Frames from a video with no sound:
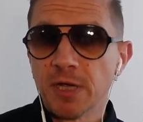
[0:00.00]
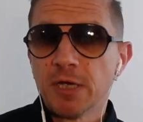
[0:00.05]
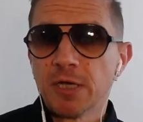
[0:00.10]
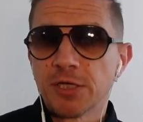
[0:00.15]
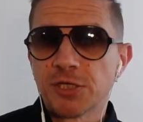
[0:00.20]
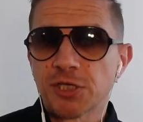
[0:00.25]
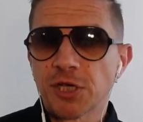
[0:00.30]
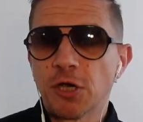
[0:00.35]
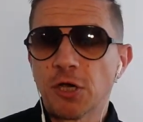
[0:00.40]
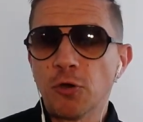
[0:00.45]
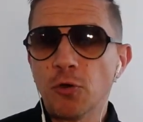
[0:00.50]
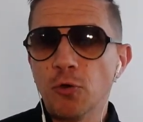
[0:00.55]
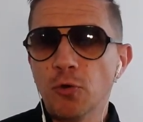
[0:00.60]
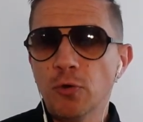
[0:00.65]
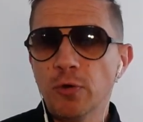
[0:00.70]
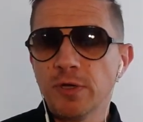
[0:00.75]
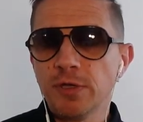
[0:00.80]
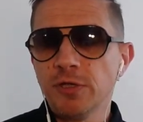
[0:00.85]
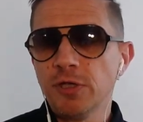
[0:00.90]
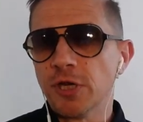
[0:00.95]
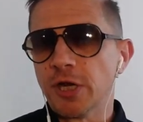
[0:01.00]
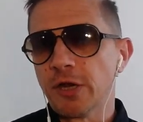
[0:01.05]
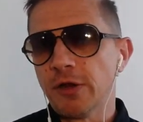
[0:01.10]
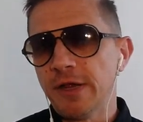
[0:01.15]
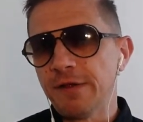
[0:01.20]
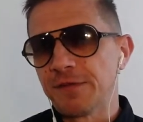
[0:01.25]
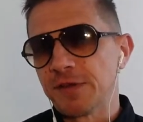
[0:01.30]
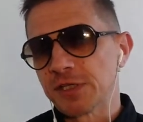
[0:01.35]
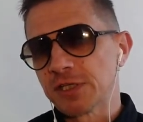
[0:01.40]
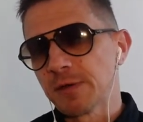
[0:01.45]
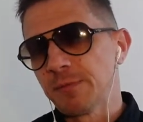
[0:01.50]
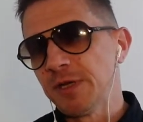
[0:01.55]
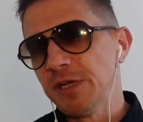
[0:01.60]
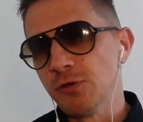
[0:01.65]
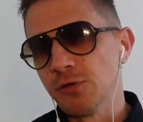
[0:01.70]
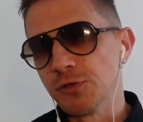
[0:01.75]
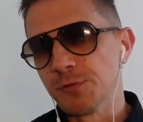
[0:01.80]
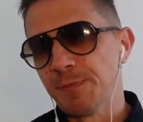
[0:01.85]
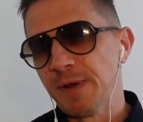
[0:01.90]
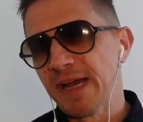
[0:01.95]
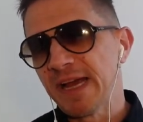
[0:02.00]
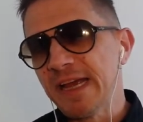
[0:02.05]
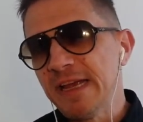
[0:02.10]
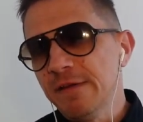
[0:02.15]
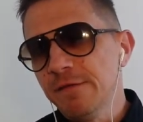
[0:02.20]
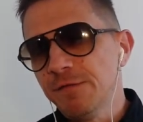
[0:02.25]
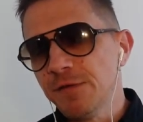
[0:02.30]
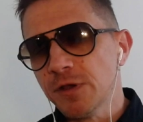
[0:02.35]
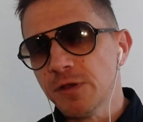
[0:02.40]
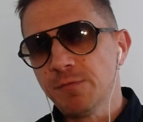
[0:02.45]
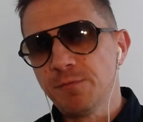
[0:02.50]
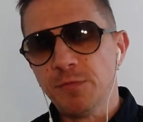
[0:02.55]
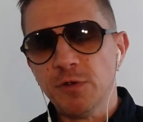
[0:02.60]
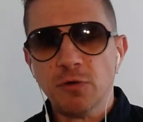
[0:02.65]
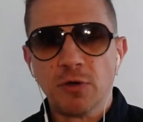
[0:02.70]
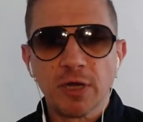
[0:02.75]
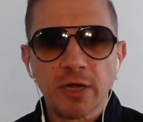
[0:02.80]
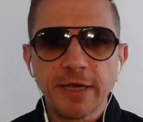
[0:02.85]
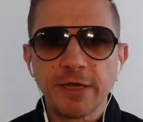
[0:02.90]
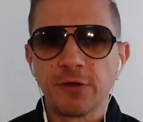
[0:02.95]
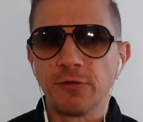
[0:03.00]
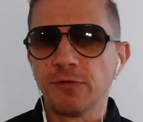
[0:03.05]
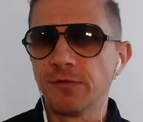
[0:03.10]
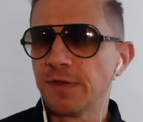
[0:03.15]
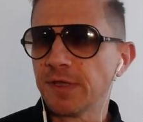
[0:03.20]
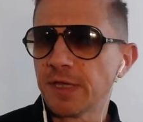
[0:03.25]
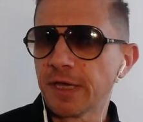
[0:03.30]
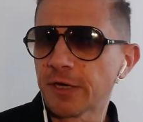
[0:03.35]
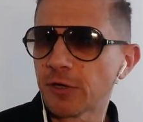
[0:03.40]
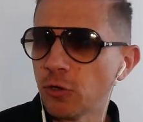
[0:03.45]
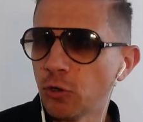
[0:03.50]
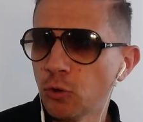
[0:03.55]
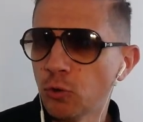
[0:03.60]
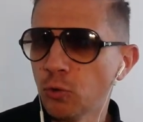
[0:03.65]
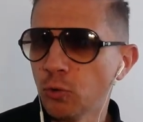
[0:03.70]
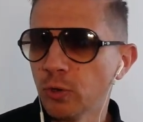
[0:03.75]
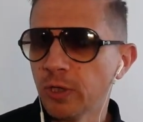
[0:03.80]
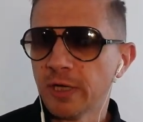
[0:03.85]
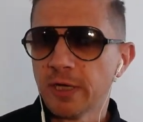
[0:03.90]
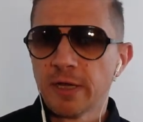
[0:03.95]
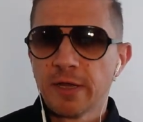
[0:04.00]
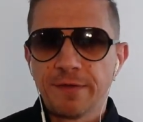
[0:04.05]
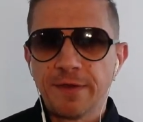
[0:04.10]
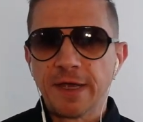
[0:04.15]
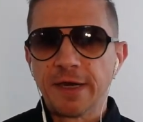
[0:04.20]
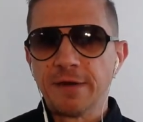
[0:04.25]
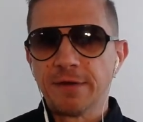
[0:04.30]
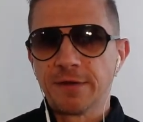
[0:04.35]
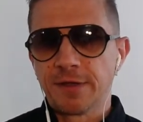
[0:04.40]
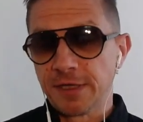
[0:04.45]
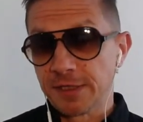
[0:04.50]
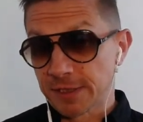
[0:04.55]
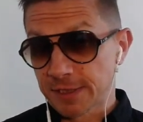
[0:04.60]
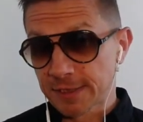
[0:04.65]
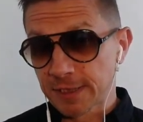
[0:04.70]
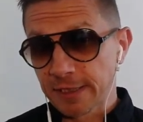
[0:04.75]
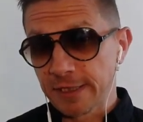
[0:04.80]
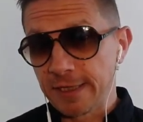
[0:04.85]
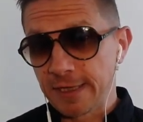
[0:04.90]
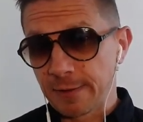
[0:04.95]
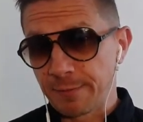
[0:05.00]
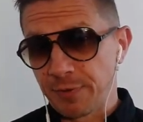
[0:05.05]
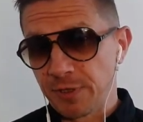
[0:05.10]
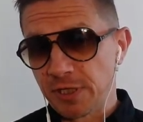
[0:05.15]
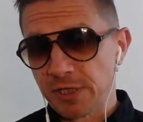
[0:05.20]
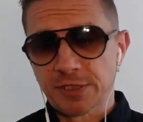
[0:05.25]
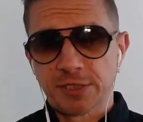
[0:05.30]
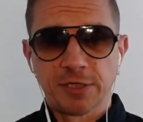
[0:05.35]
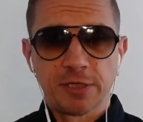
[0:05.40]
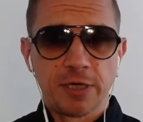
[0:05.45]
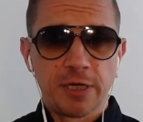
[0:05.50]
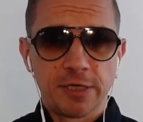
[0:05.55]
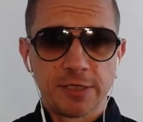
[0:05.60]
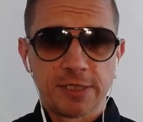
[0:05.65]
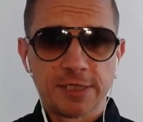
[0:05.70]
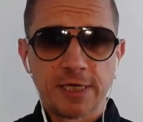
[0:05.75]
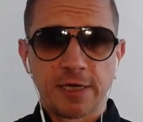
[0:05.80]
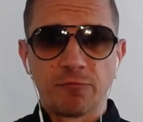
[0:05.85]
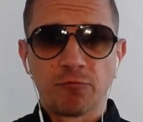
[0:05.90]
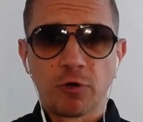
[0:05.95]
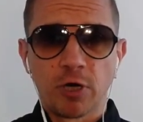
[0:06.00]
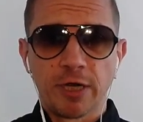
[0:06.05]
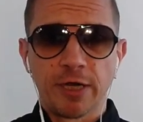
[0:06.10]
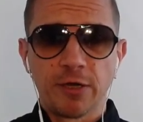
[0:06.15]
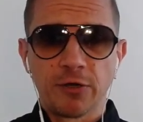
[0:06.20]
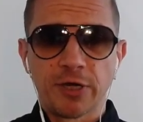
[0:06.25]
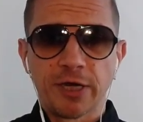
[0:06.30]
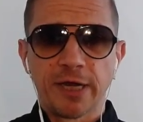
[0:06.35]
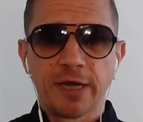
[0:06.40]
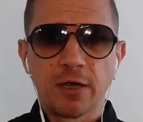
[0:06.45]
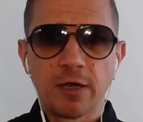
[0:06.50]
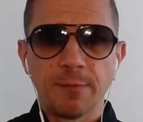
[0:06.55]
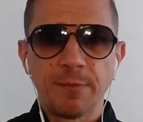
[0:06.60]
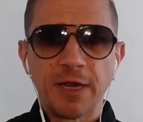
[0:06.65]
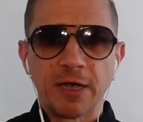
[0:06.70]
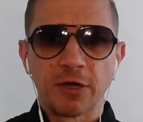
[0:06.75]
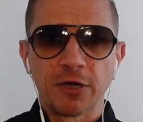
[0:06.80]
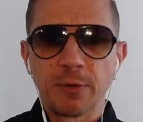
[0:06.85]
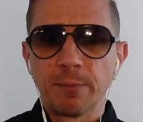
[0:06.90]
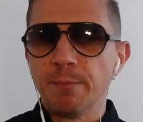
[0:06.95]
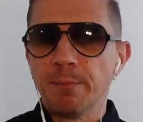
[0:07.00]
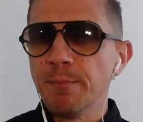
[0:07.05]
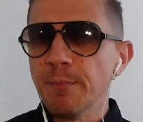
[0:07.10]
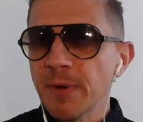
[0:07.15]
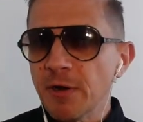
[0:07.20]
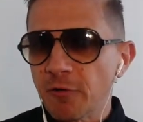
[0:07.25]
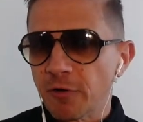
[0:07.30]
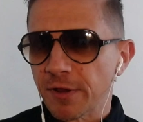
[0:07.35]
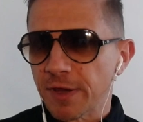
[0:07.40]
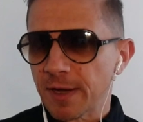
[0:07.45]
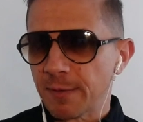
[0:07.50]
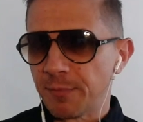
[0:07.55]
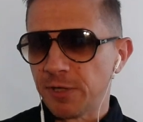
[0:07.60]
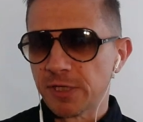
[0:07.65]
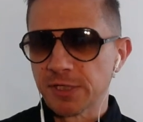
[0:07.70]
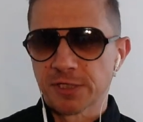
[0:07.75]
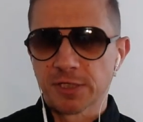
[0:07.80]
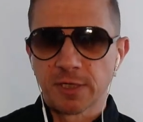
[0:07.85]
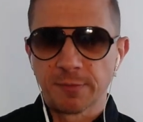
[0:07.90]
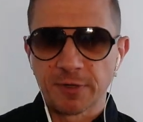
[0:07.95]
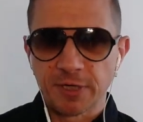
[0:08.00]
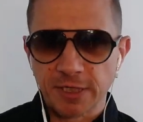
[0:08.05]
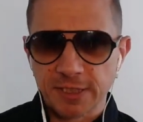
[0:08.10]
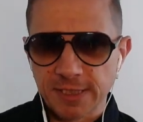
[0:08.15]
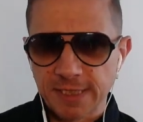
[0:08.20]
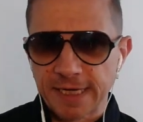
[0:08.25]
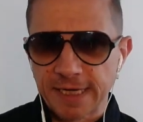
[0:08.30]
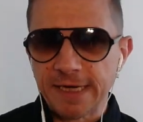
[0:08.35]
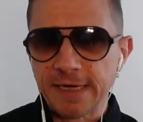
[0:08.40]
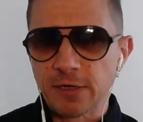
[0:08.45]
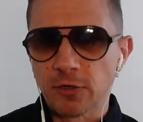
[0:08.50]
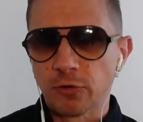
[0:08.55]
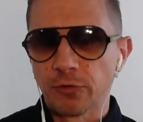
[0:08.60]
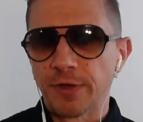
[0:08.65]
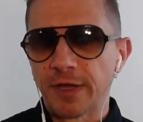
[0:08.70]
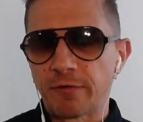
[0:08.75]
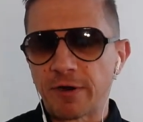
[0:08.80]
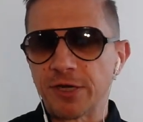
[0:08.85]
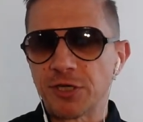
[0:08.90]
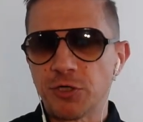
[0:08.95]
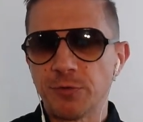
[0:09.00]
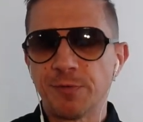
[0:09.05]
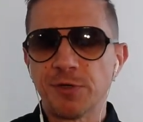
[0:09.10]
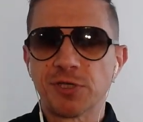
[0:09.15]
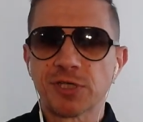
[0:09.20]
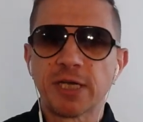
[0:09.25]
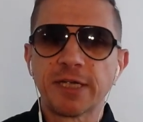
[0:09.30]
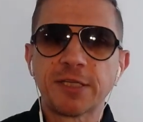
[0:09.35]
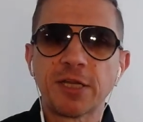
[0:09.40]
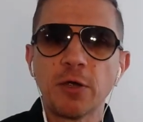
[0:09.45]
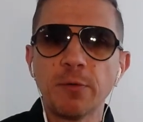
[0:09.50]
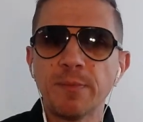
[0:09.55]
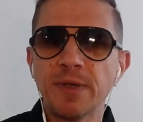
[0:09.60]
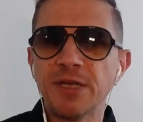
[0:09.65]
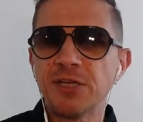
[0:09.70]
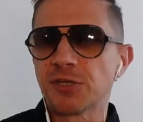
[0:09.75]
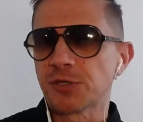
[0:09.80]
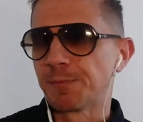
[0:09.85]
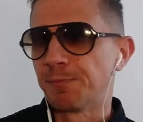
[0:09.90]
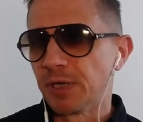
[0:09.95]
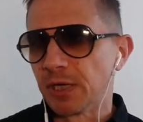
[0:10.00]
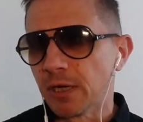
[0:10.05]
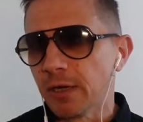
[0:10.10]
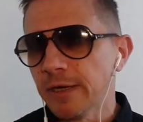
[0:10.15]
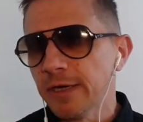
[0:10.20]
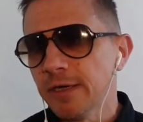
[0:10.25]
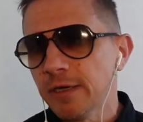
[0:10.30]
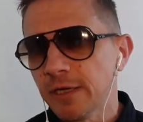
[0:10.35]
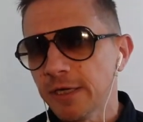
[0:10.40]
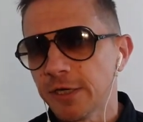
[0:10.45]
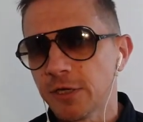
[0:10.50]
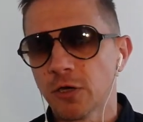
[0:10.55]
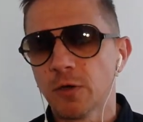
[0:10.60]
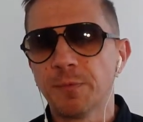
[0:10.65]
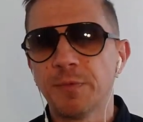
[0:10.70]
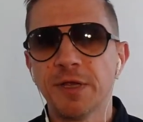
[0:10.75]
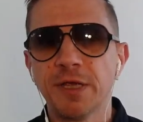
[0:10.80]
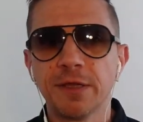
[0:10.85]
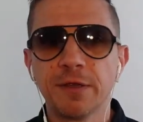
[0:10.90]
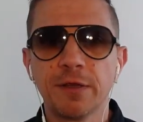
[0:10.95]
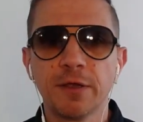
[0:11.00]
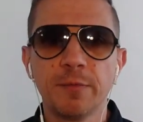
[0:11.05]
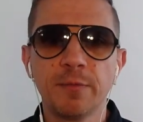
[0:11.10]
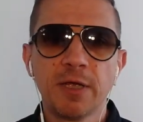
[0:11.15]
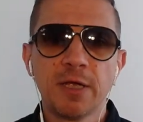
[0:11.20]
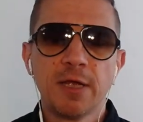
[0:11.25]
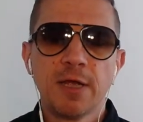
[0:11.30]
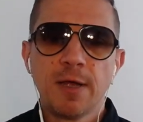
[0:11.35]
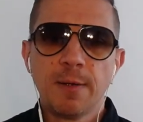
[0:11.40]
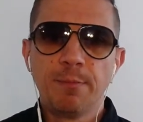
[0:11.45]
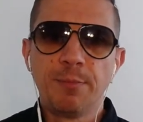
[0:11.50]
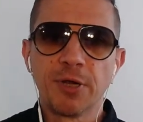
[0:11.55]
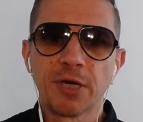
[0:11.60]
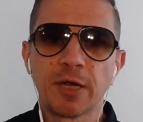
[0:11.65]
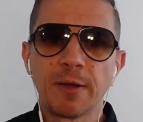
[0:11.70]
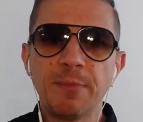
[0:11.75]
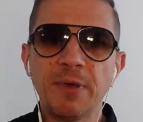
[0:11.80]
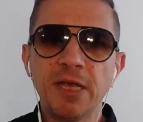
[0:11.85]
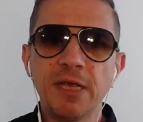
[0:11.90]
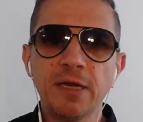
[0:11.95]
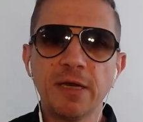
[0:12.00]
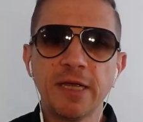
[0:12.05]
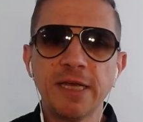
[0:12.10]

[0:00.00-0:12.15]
So, you know, if there's somebody whose behavior you like, you think they're cool, then then study that person and say, right, okay, I'm now going to mirror that person. I'm going to take on their attributes. I don't mean just blindly copying them, but I mean,